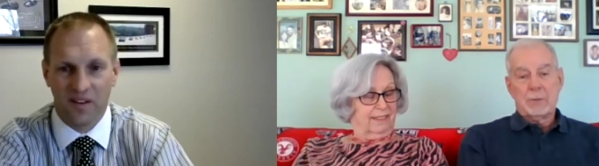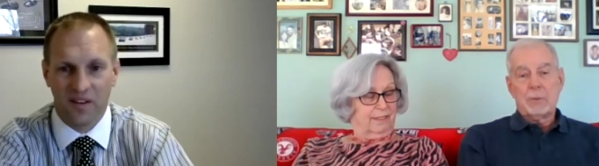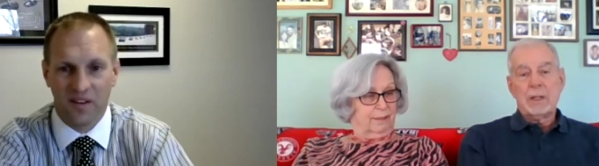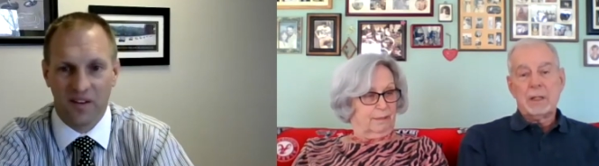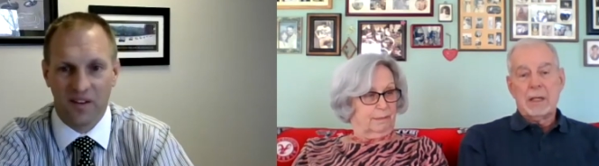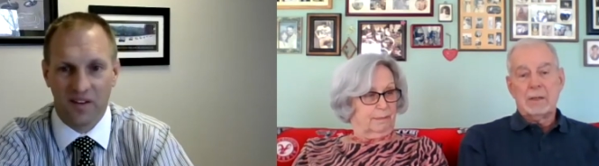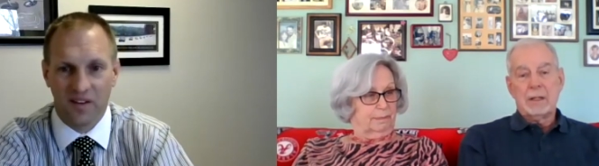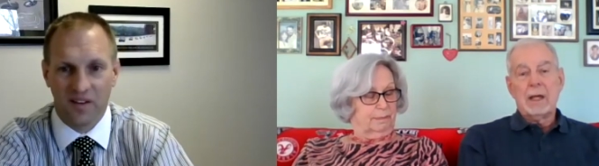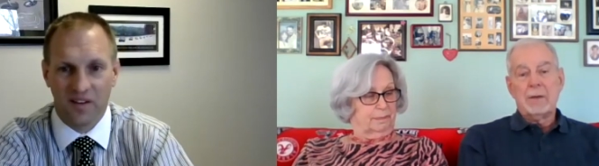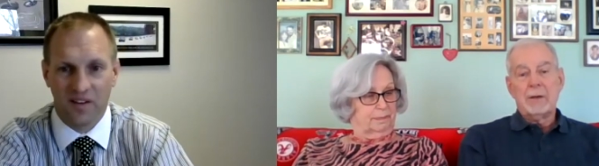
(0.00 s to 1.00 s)
Speaker 1: as we
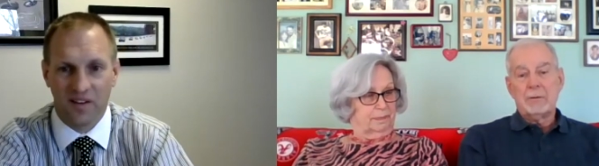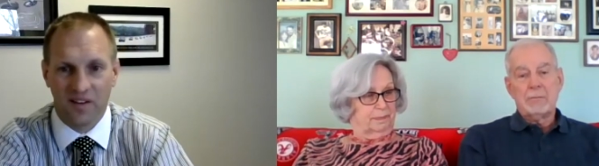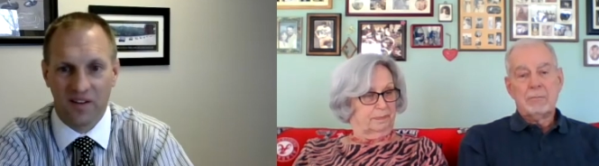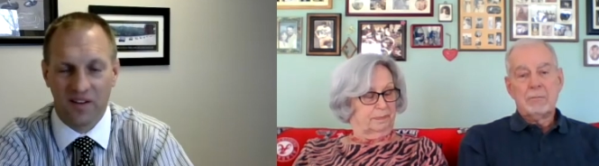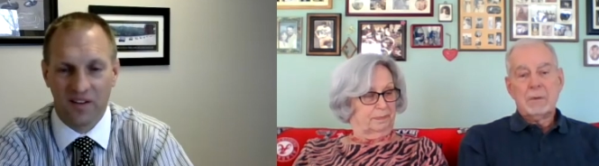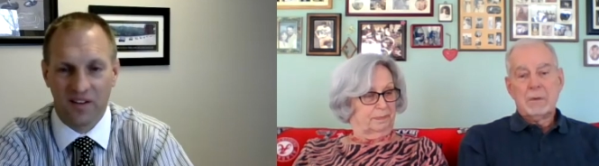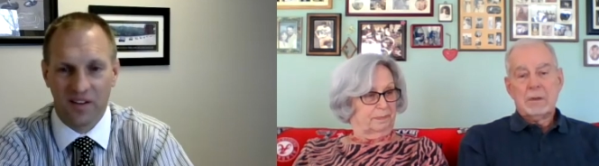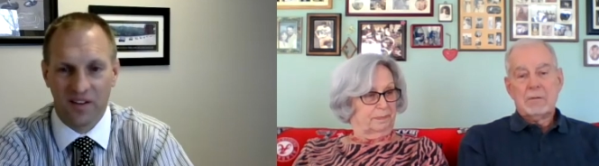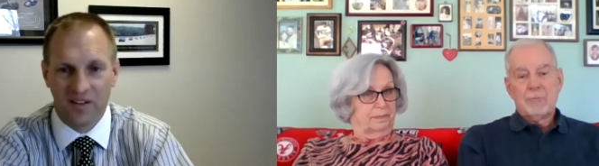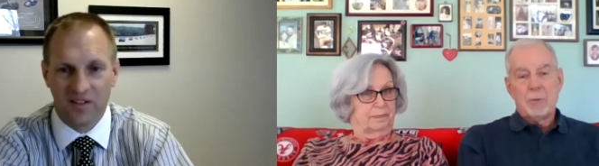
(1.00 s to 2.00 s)
get together.
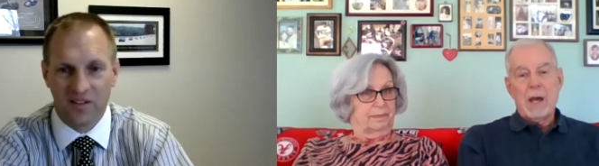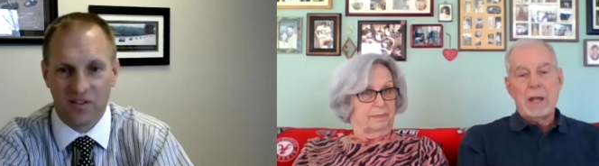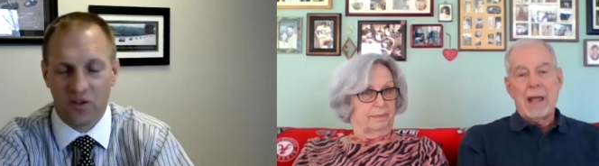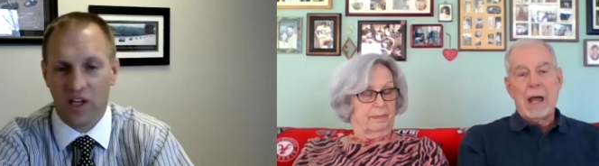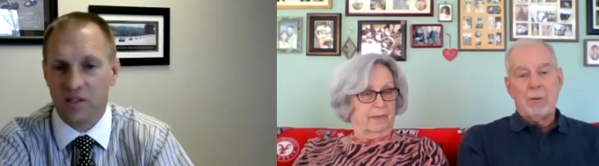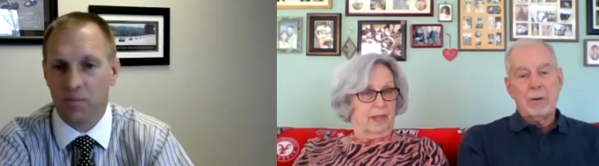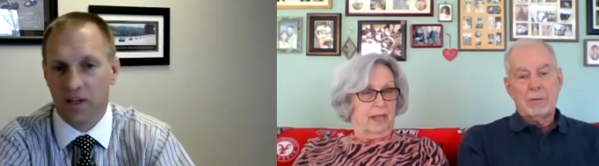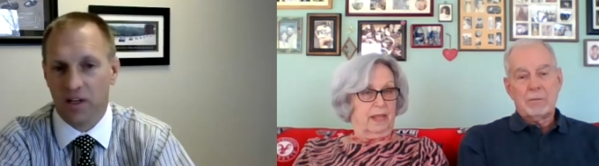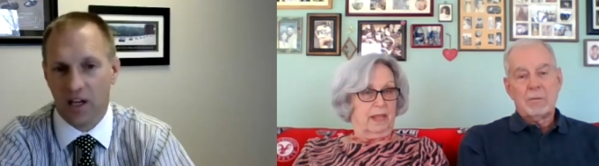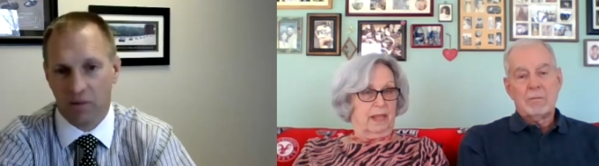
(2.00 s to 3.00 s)
Speaker 2: So that's
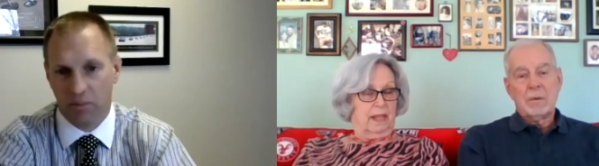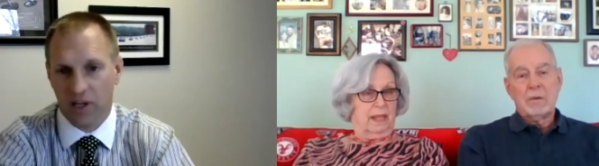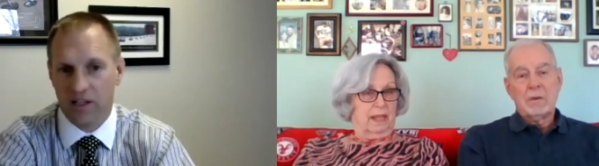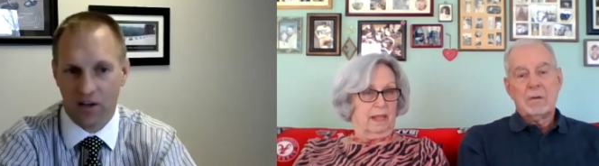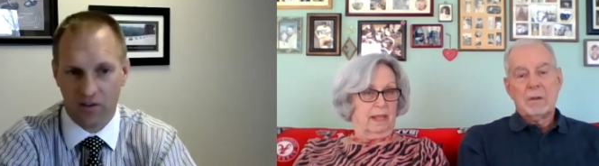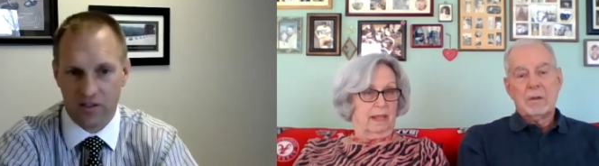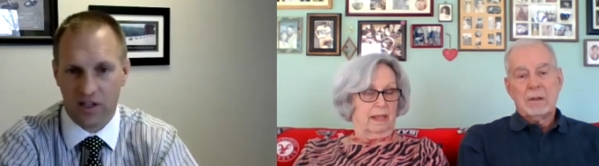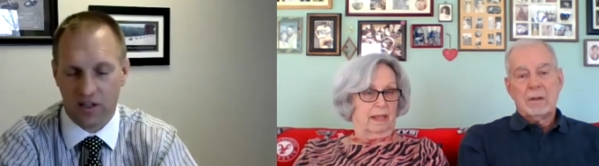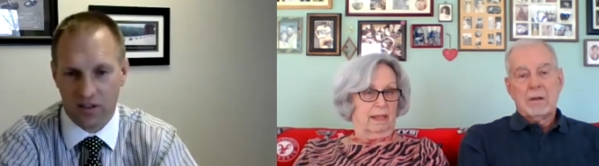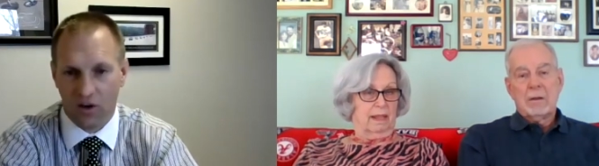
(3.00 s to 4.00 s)
been kind of a blessing. All
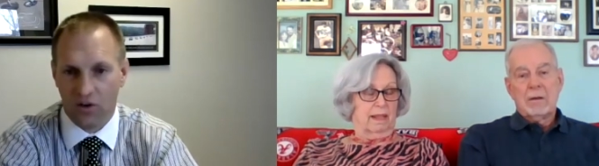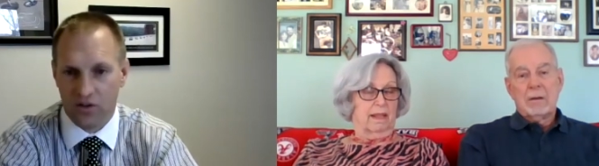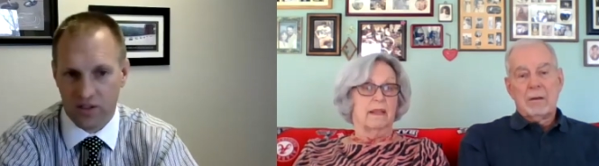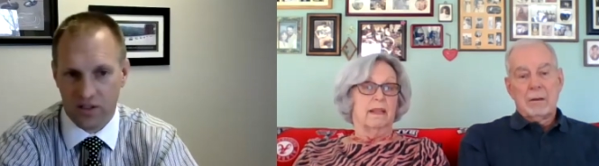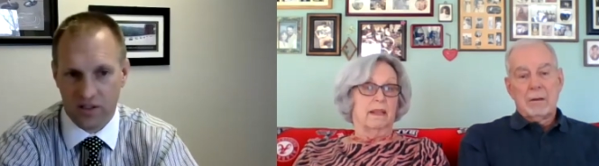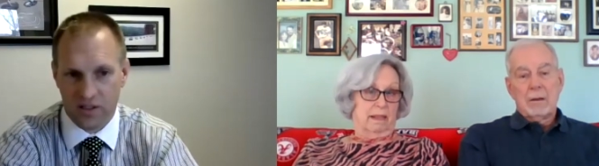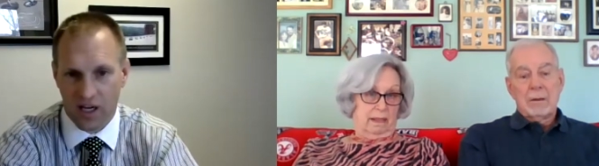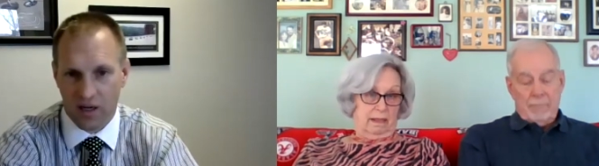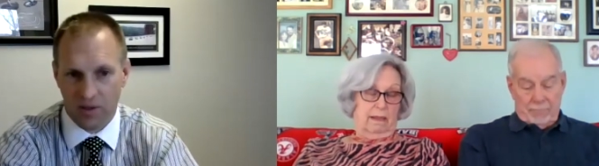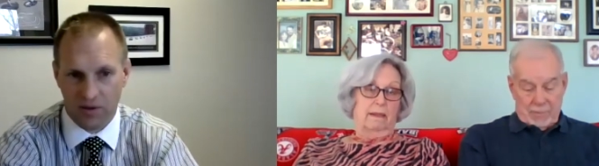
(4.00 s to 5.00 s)
this technology that has
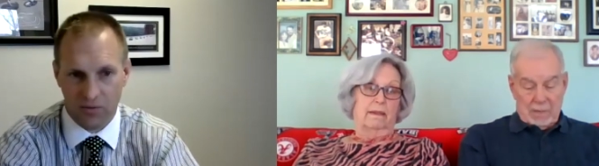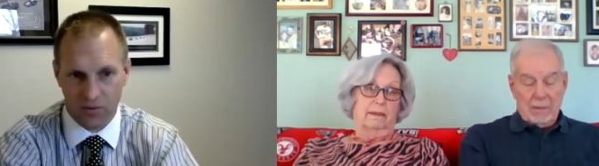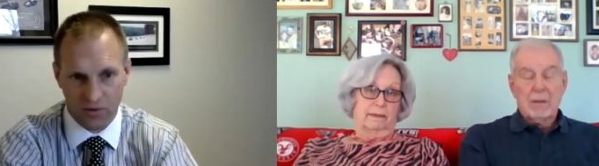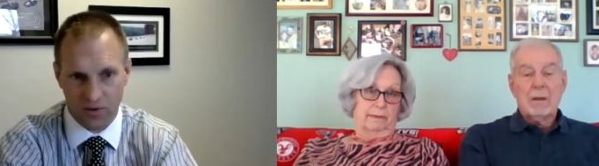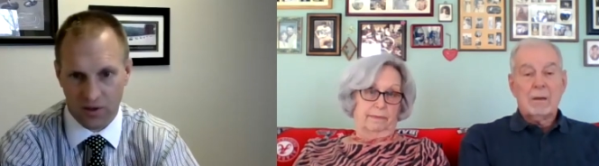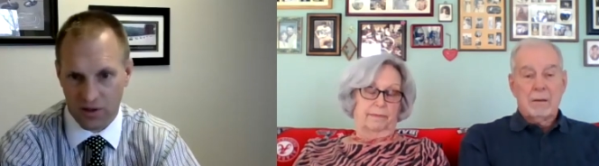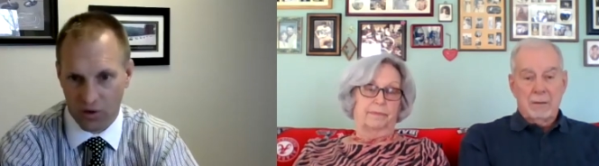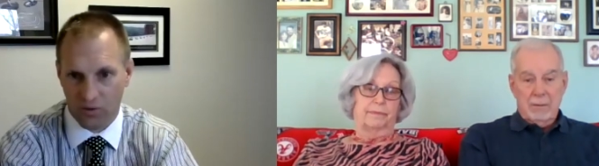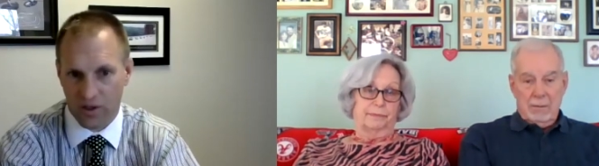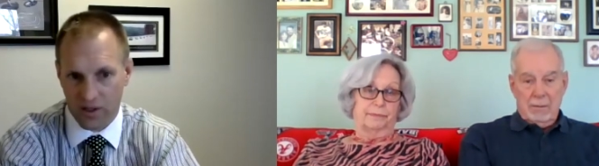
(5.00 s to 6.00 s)
happened through the
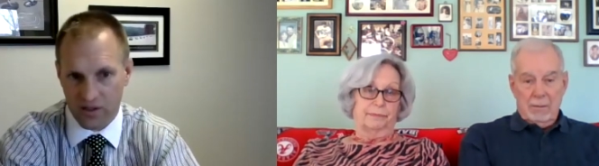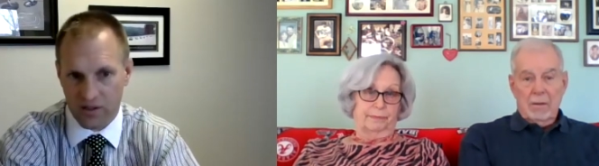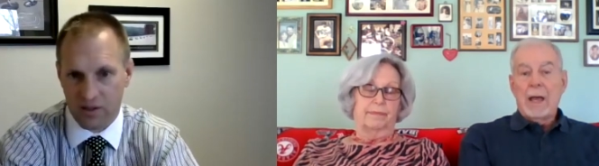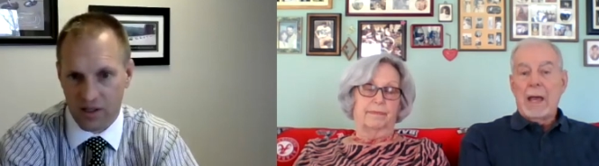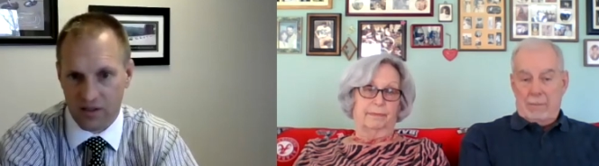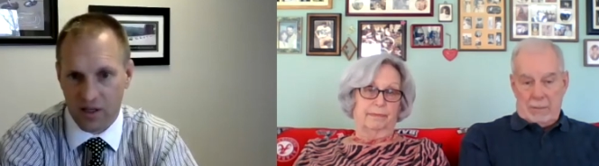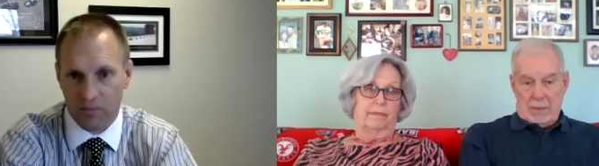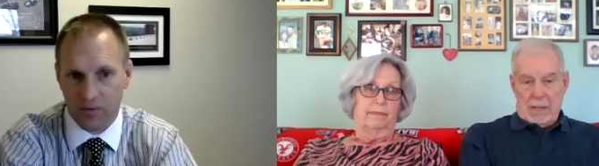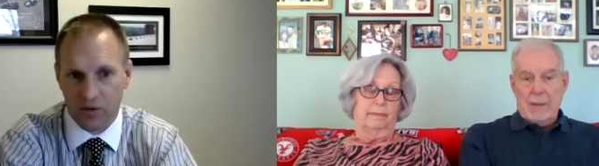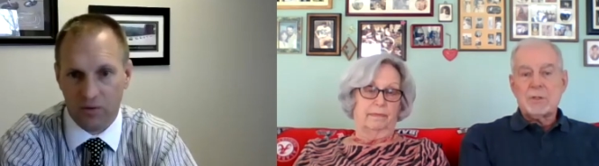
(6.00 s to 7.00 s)
COVID has has
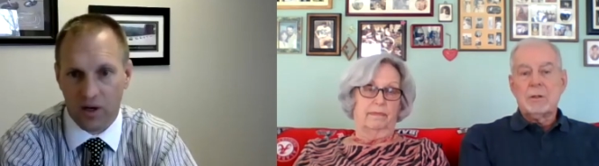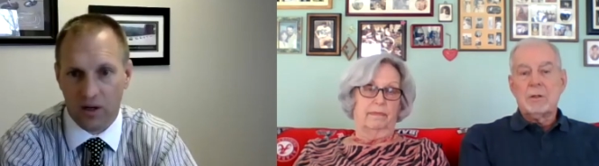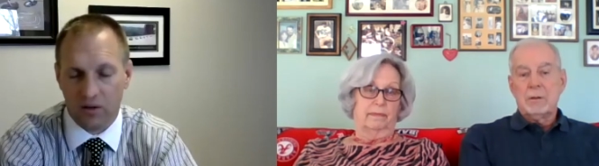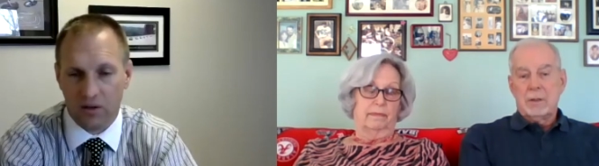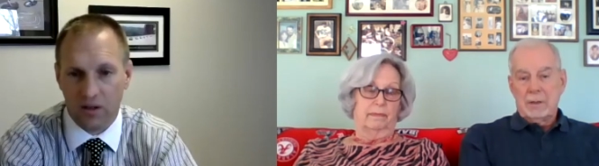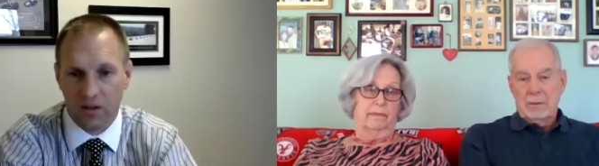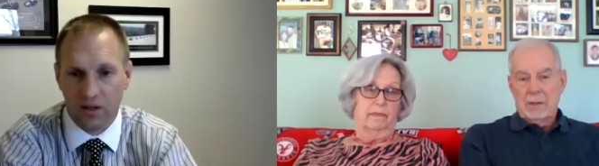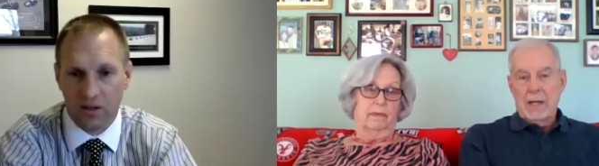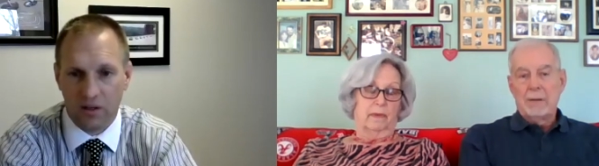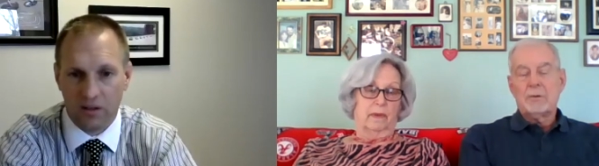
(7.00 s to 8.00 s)
helped you. Absolutely,
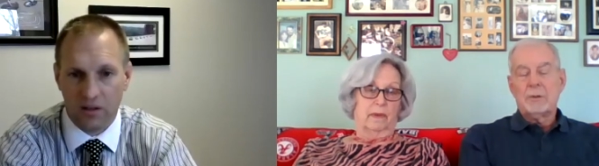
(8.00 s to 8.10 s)
out.